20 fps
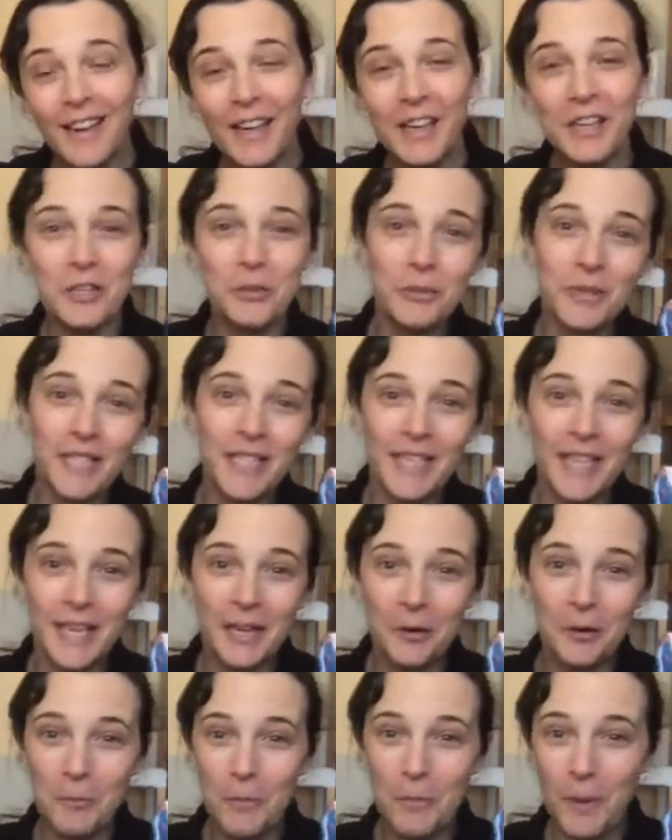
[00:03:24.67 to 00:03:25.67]
You just want to see
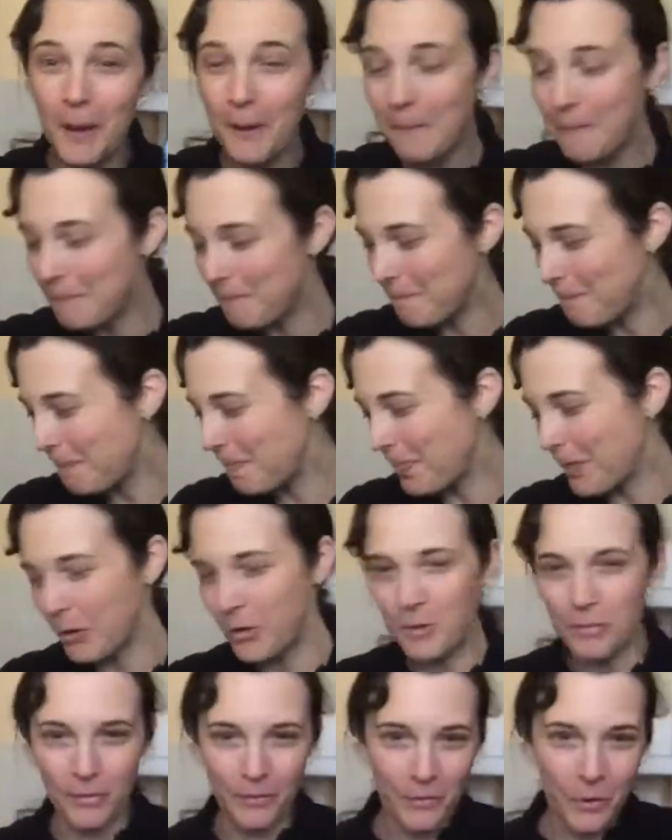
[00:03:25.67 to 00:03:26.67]
that on bulb,
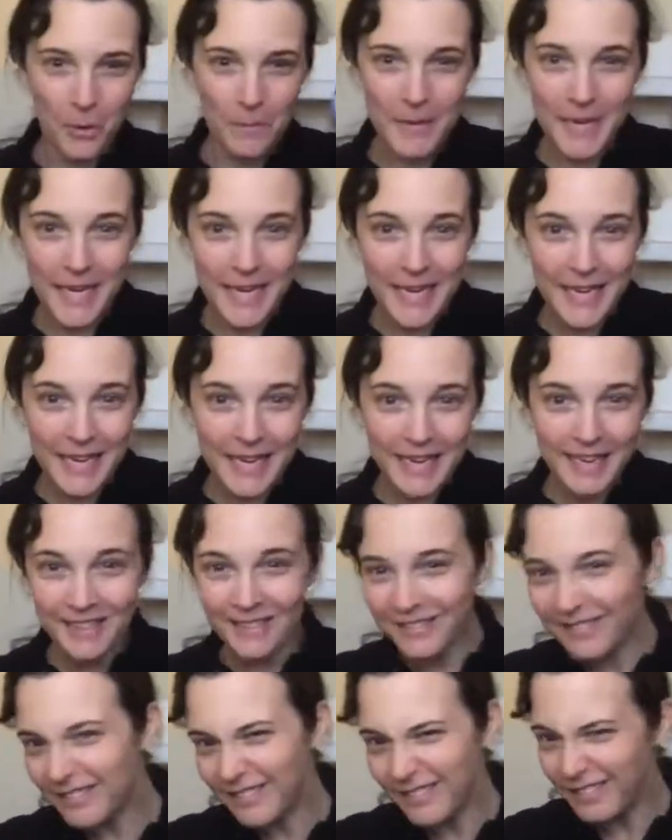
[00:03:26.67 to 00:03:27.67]
or you prefer minky.
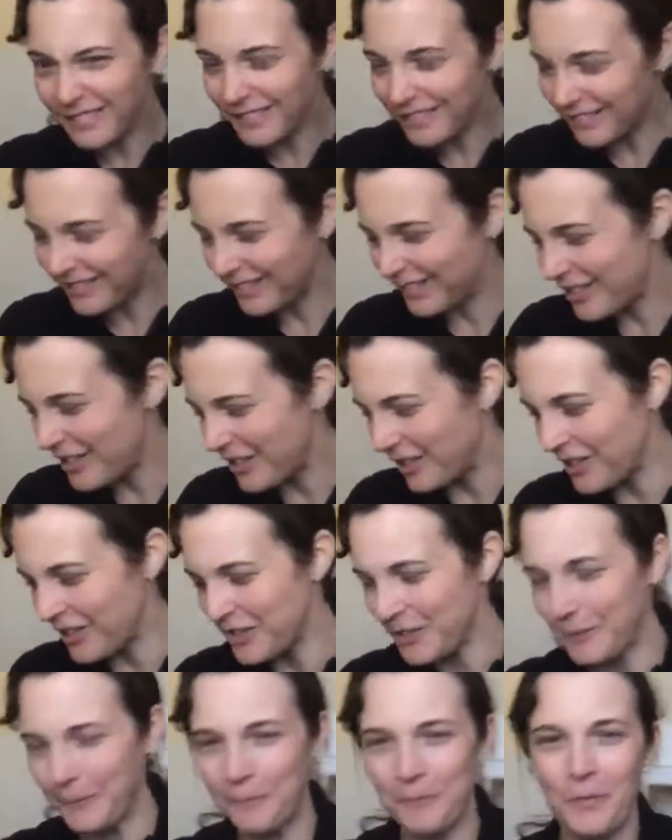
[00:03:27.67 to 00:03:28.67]
Who
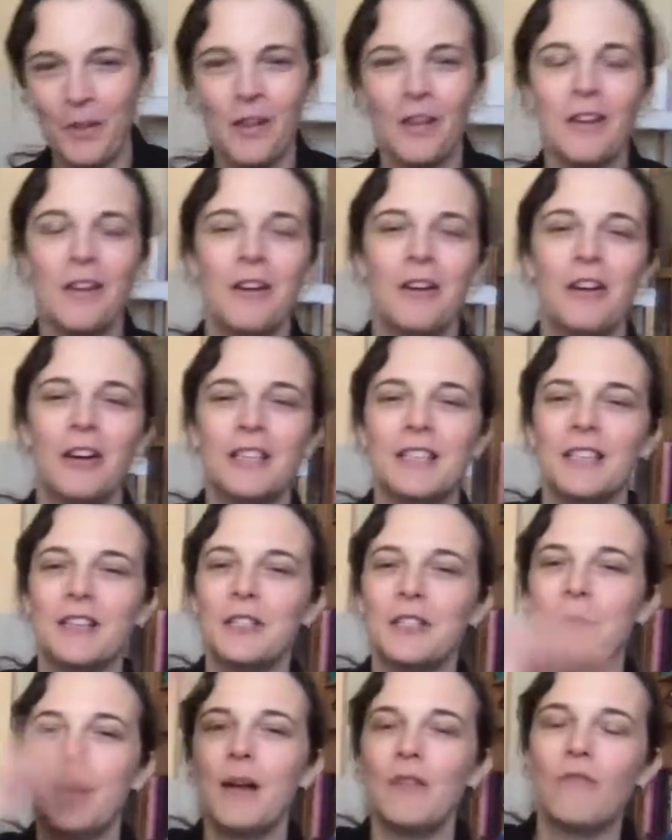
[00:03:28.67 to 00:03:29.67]
knows? All right, so
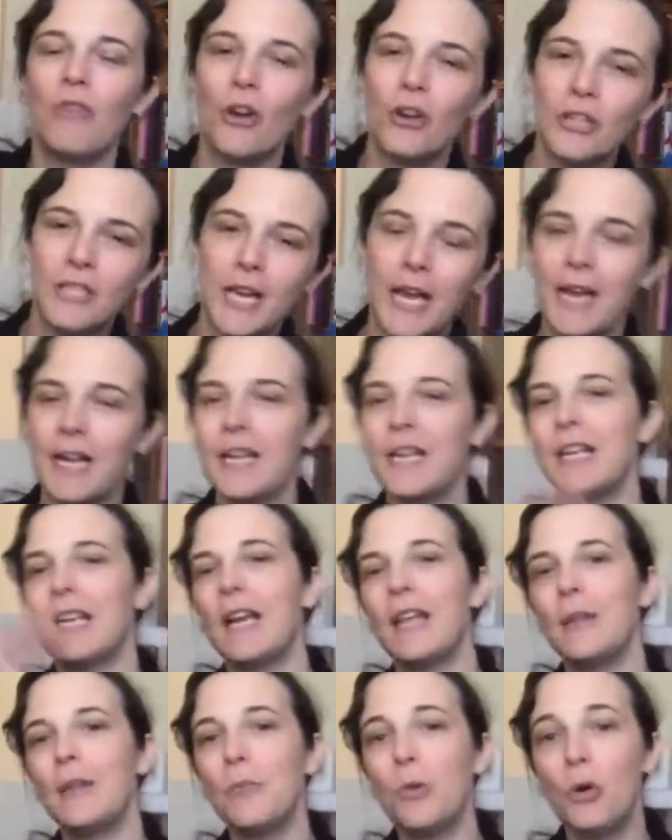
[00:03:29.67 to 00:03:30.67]
it's about
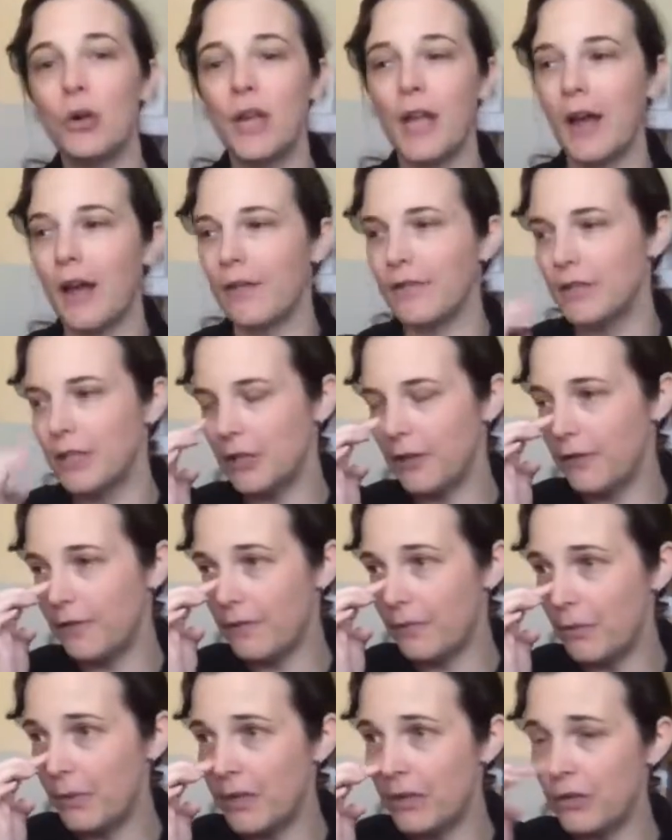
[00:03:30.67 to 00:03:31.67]
rotating, and the more you have, so
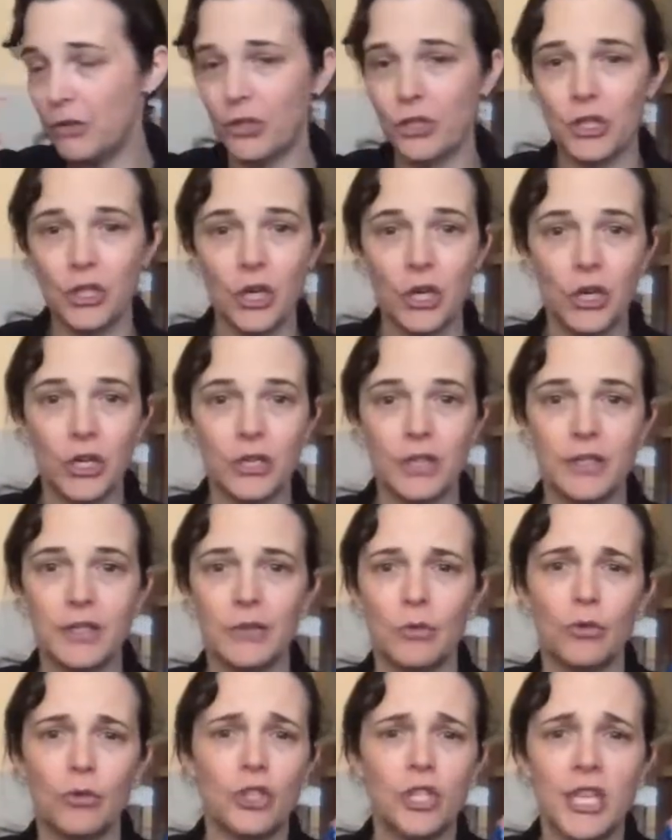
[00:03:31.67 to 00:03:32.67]
with your
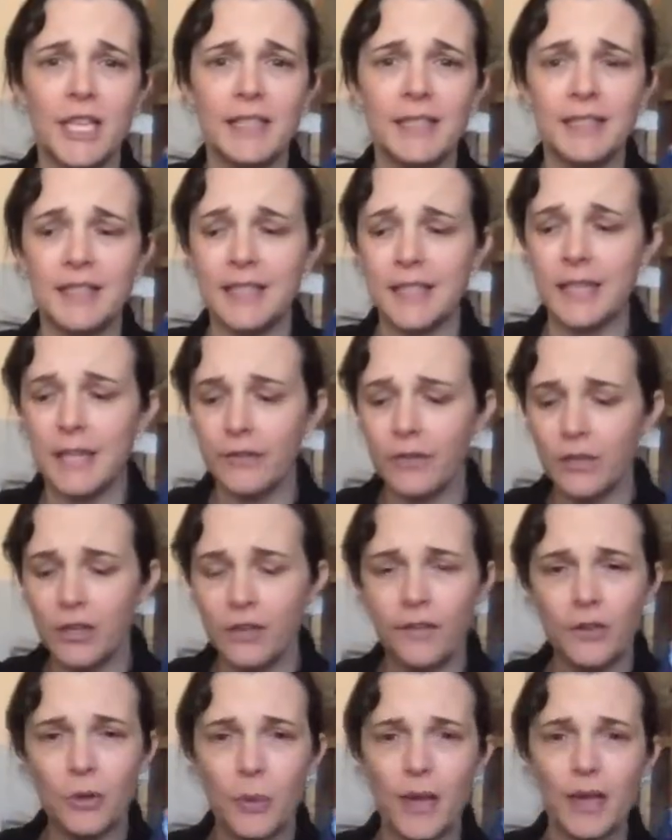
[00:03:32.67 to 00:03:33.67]
shirts or jeans, even
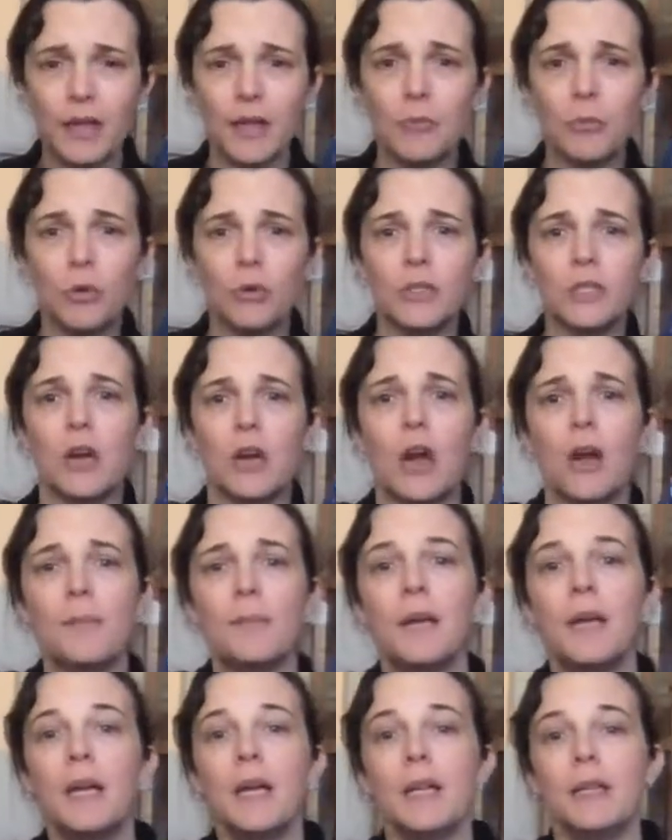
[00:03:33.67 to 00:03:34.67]
if you wear them all the
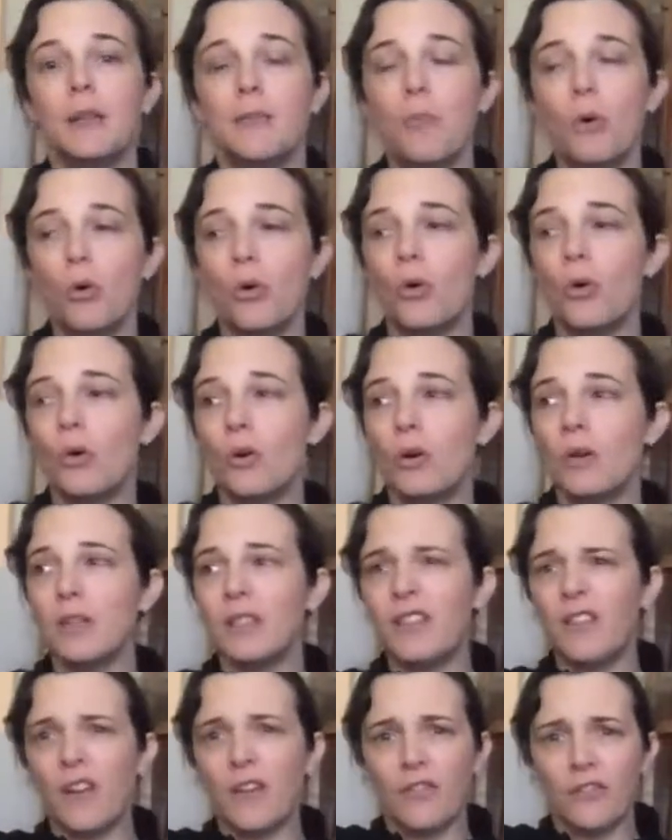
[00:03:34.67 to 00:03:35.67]
time, the more,
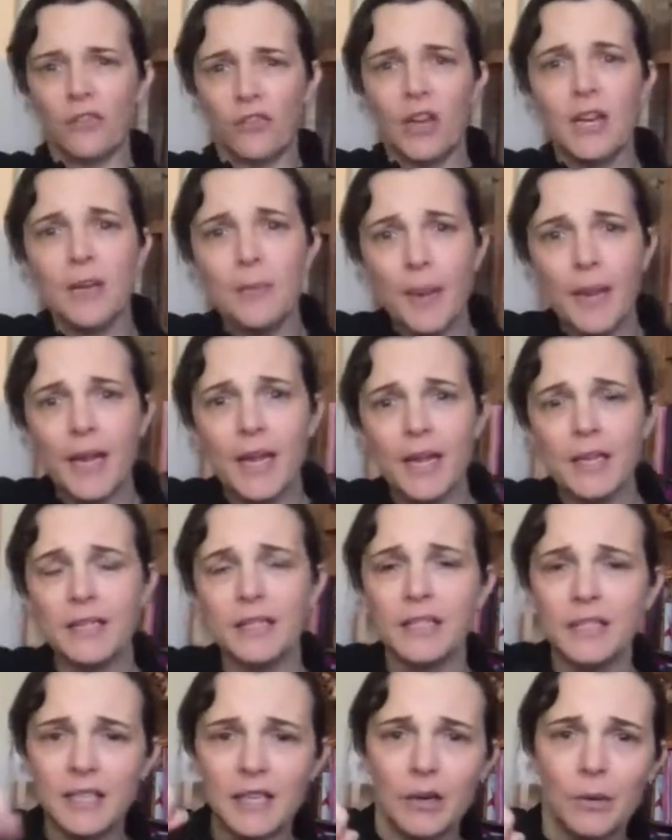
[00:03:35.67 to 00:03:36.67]
if you have 3 pairs
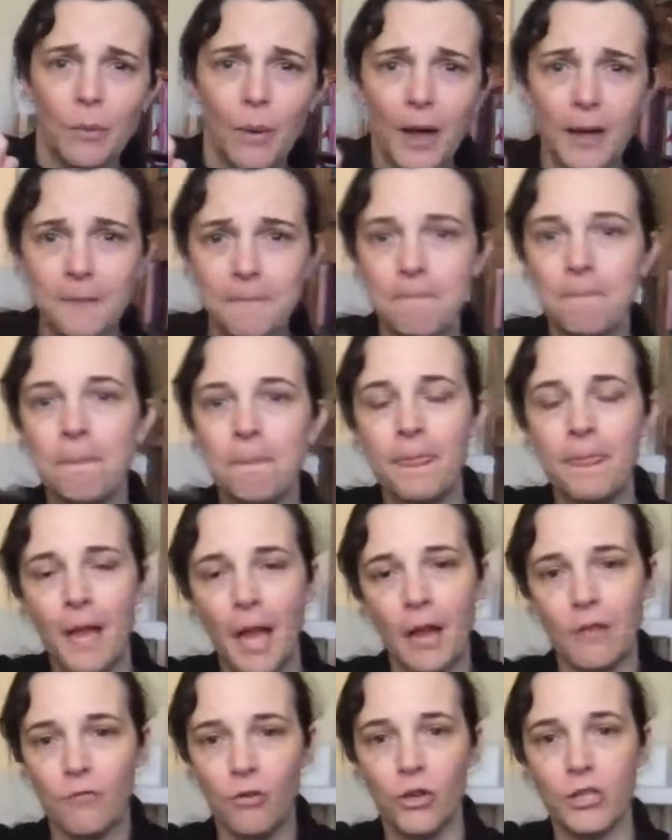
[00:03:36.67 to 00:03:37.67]
instead of 1,
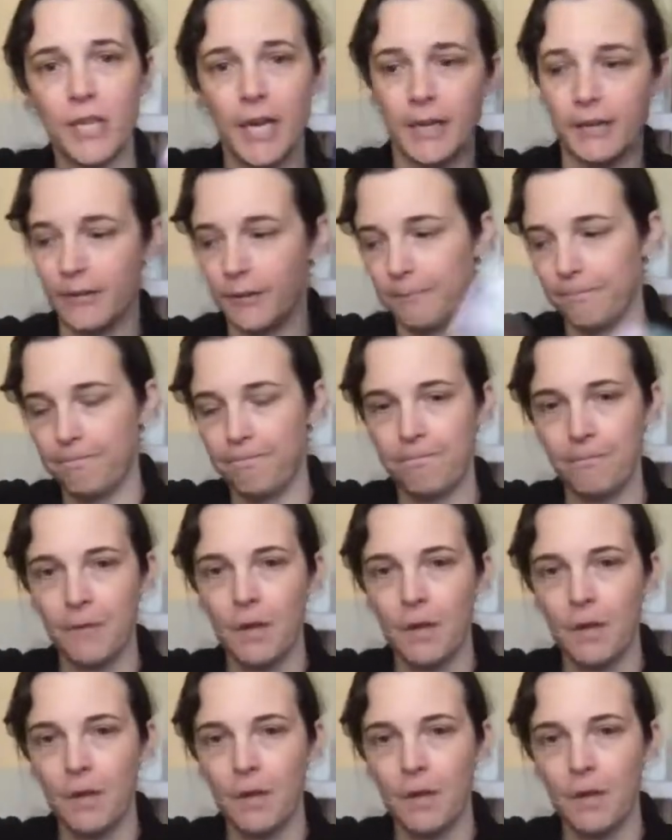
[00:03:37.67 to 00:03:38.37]
and rotate them.